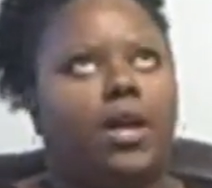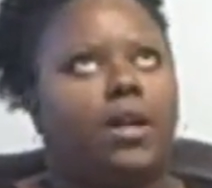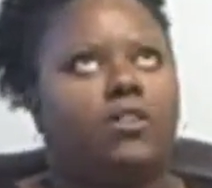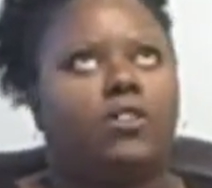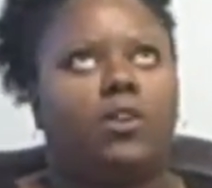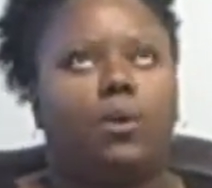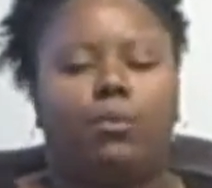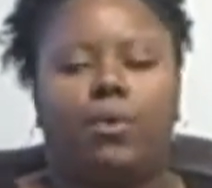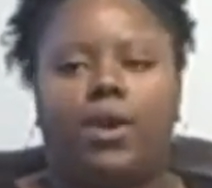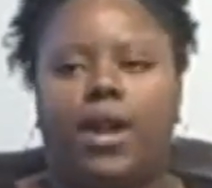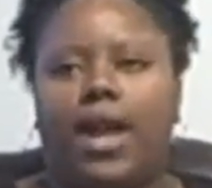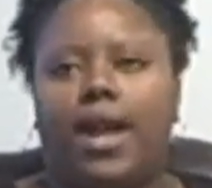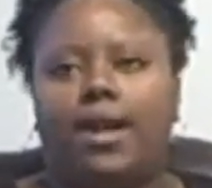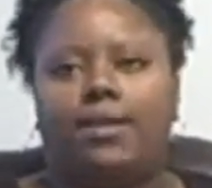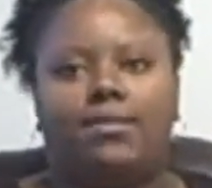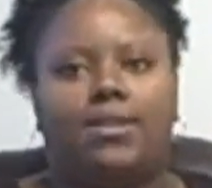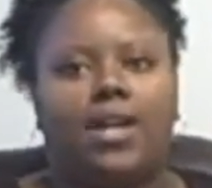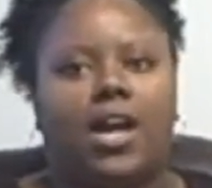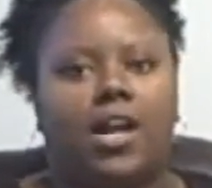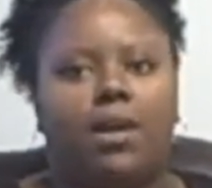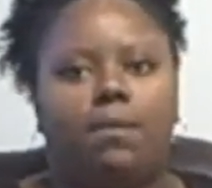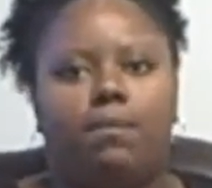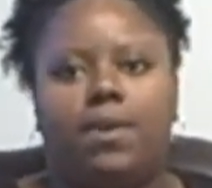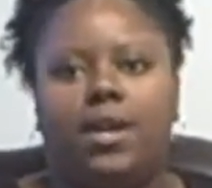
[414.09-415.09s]
Someone has
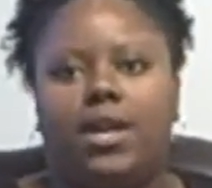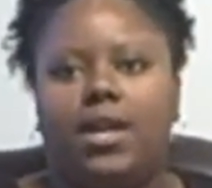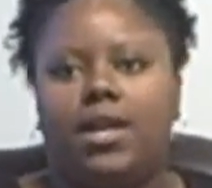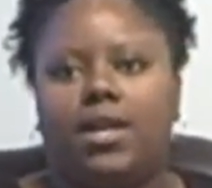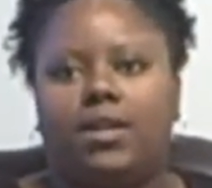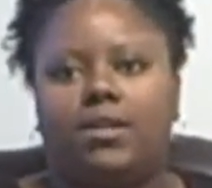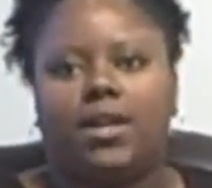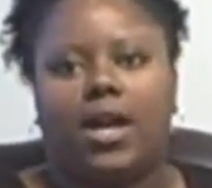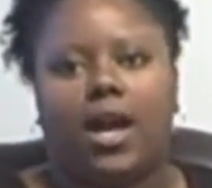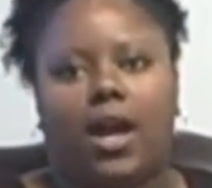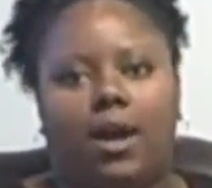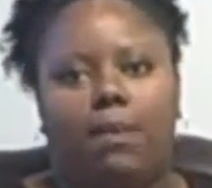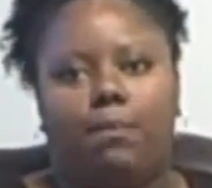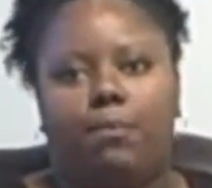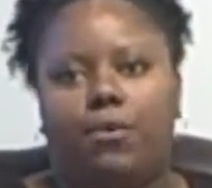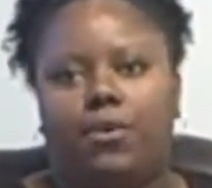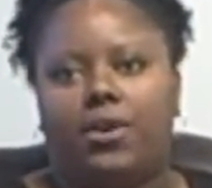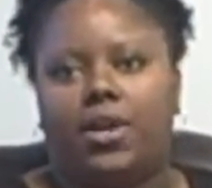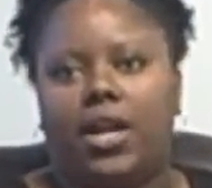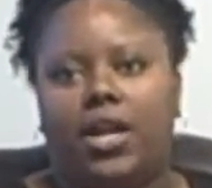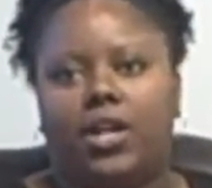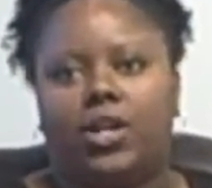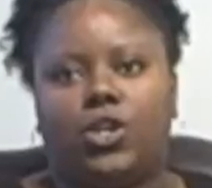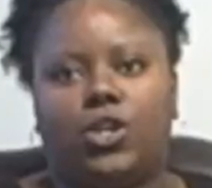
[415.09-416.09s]
diabetes,
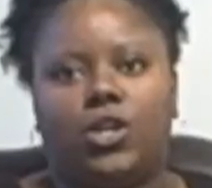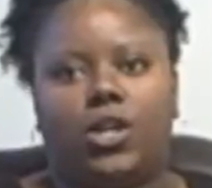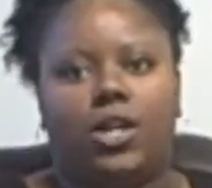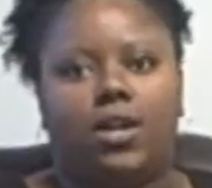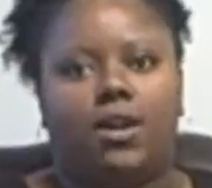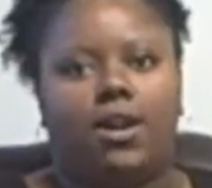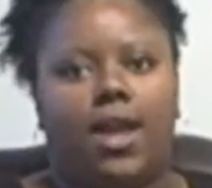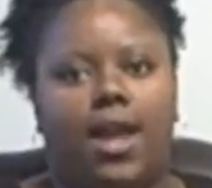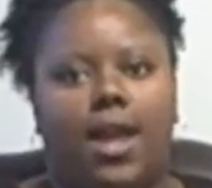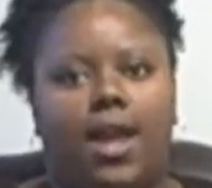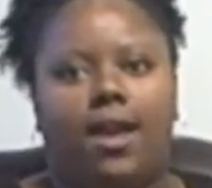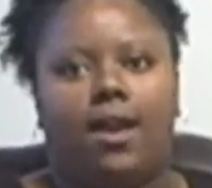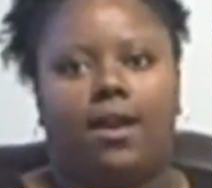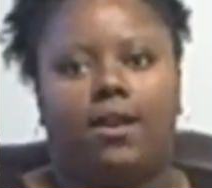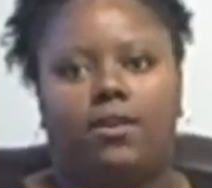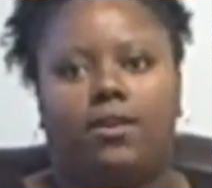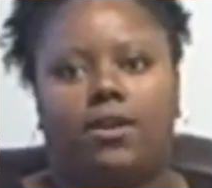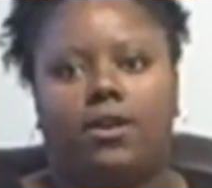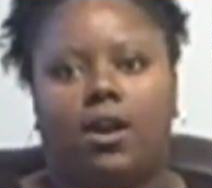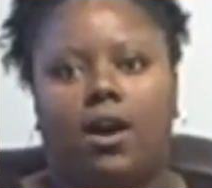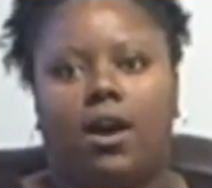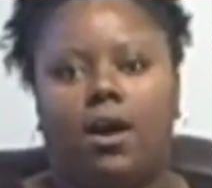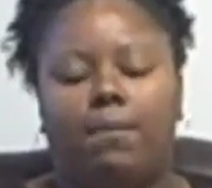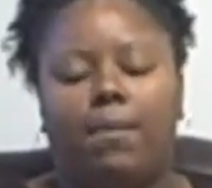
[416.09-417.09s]
hypertension,
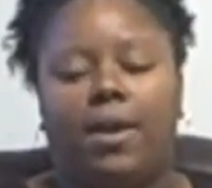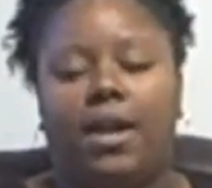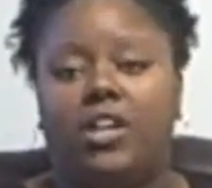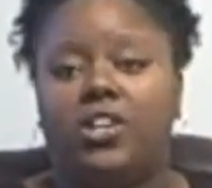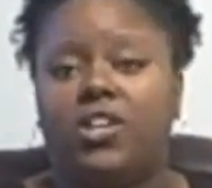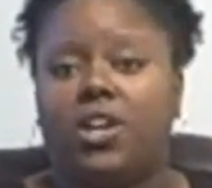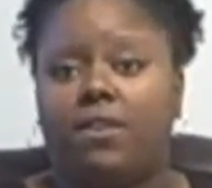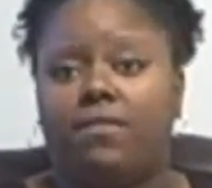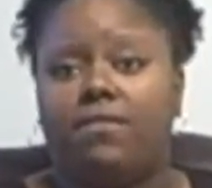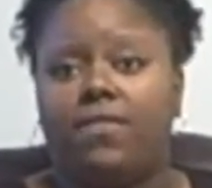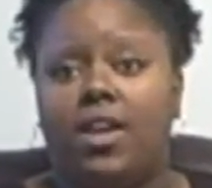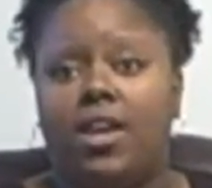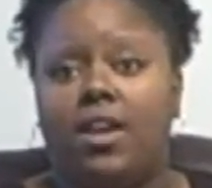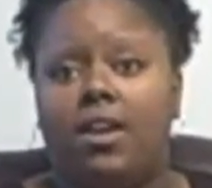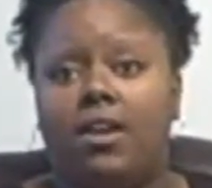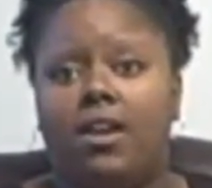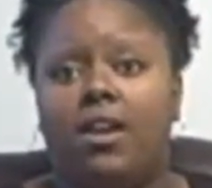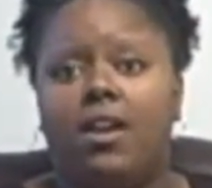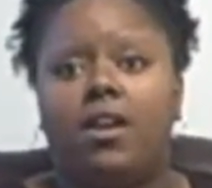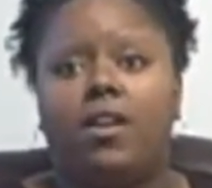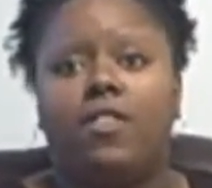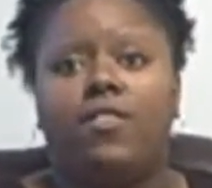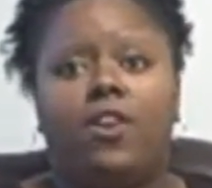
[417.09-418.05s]
and HIV.